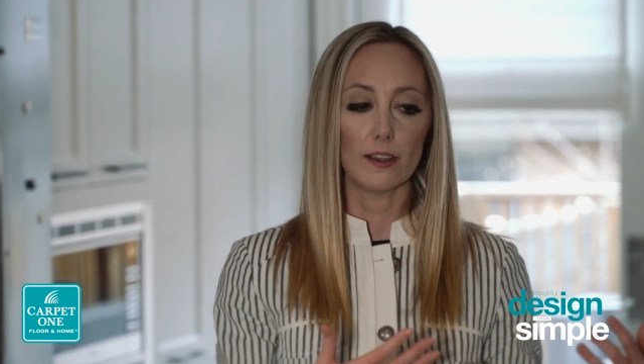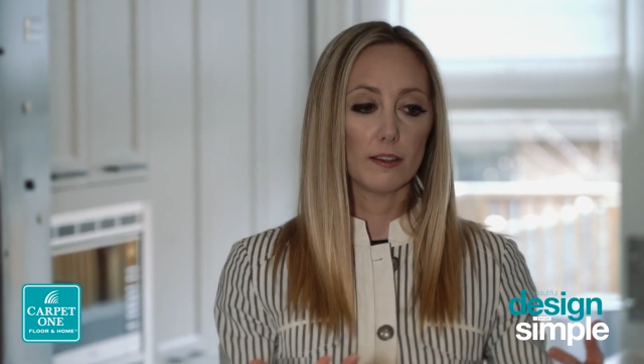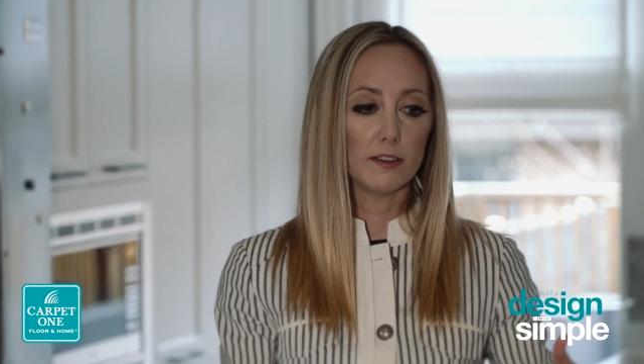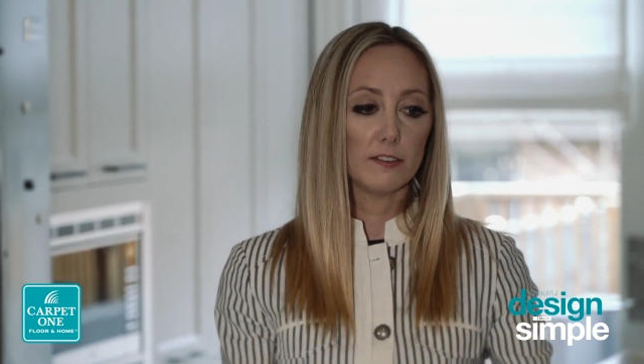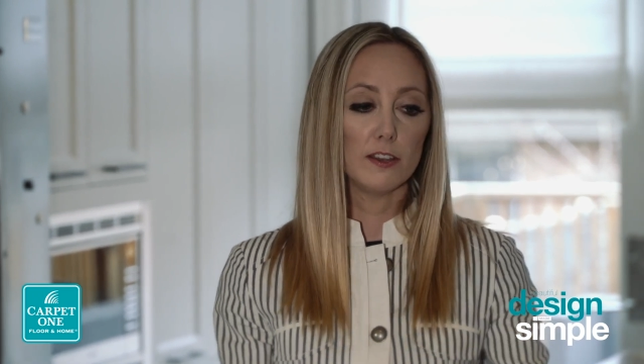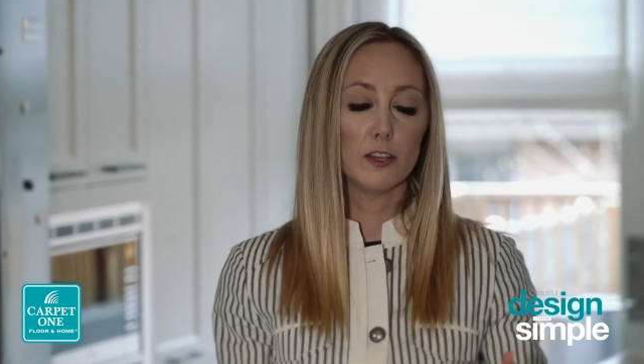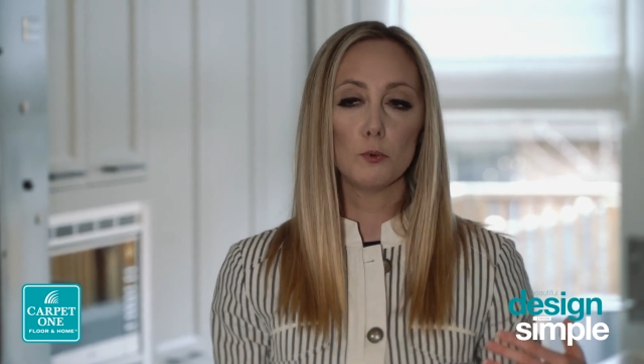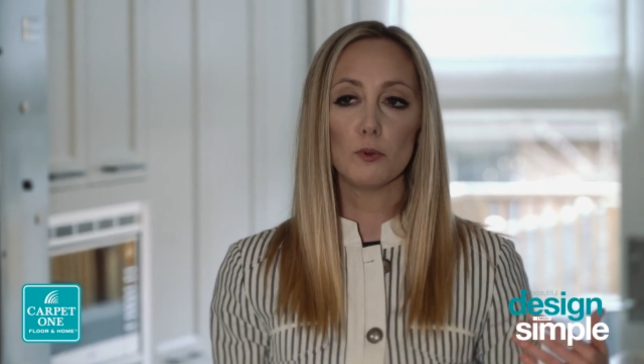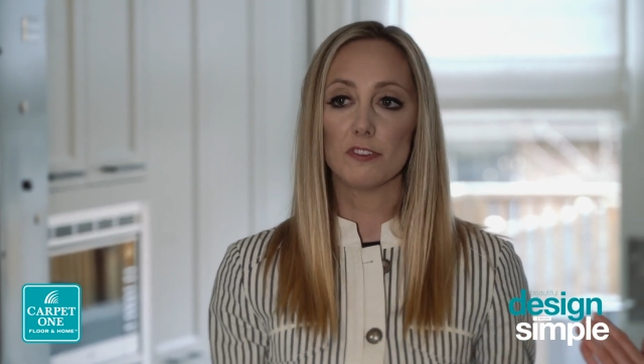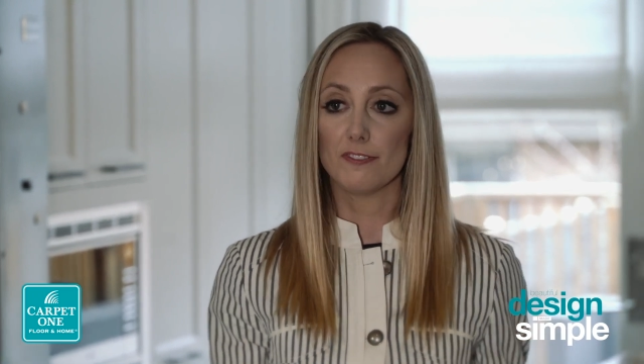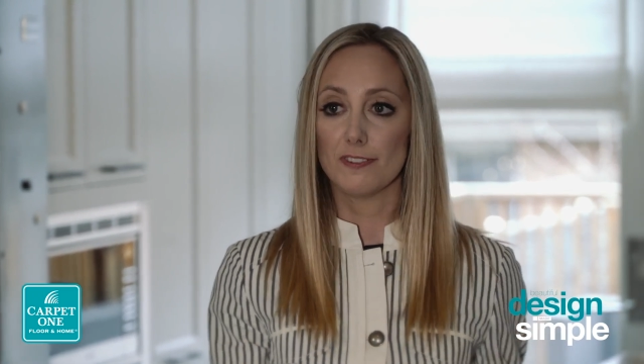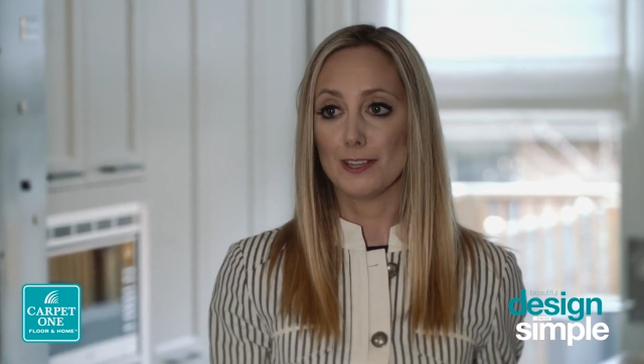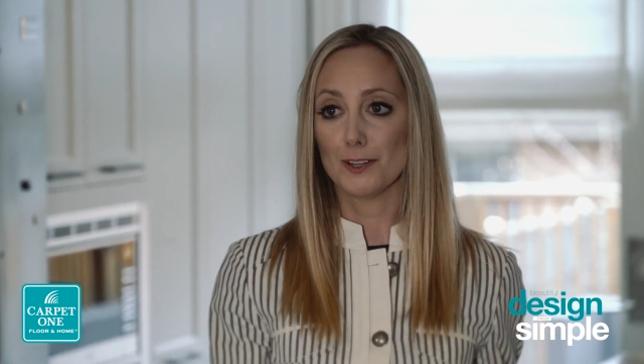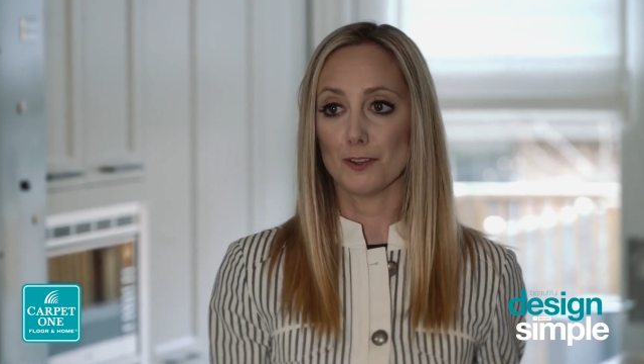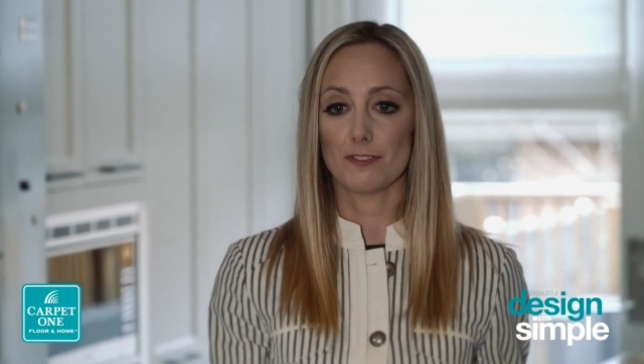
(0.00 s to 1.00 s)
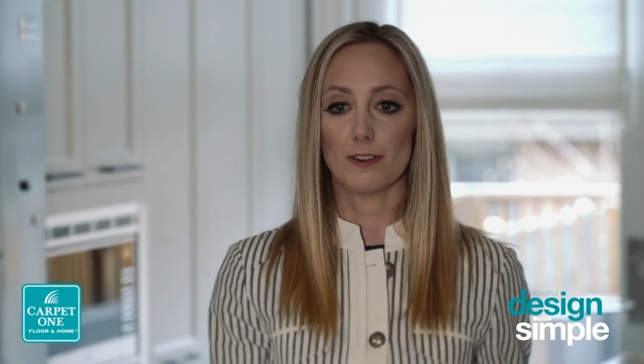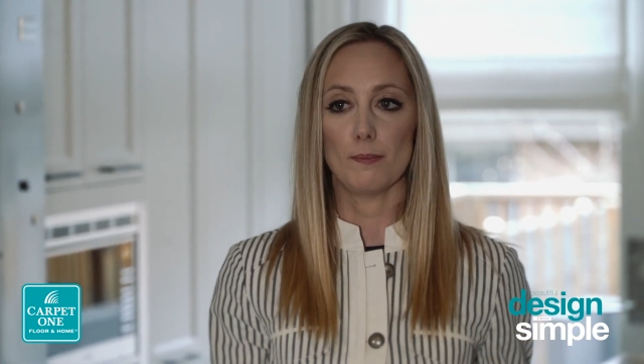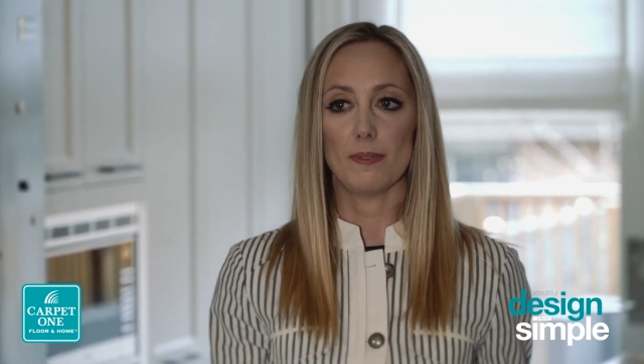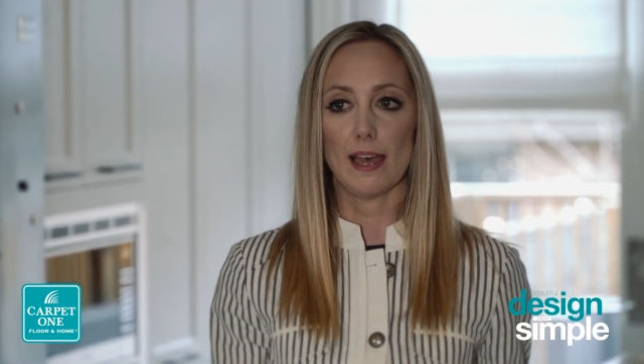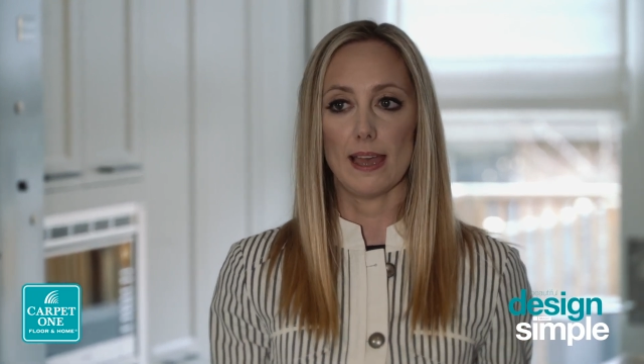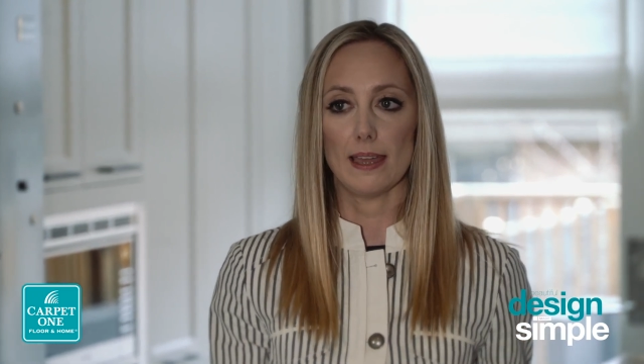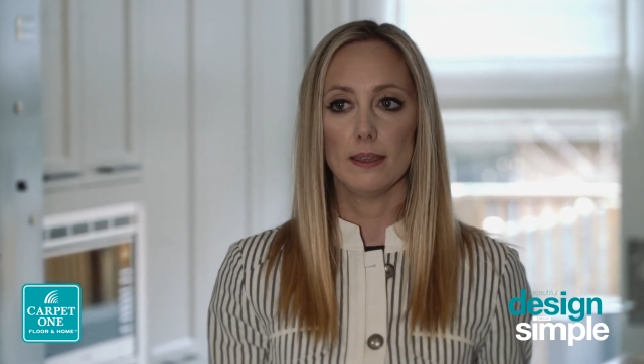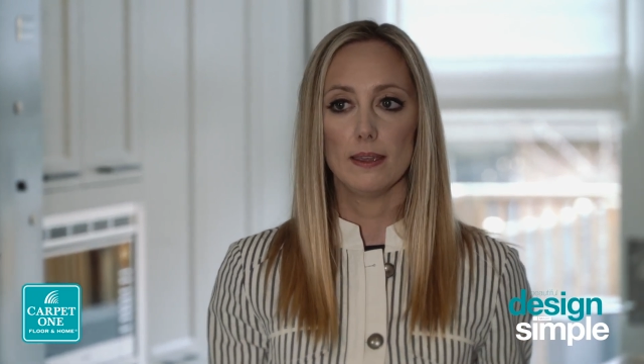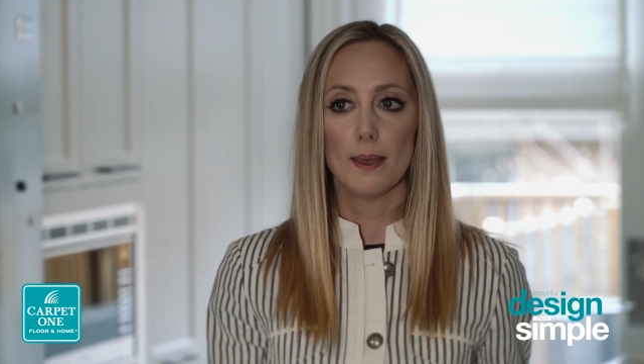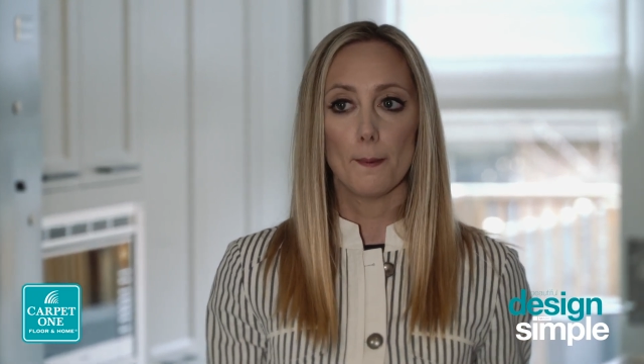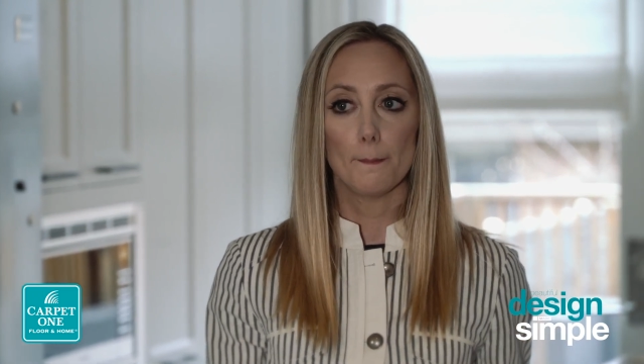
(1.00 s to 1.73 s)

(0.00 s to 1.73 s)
a continual feel from that,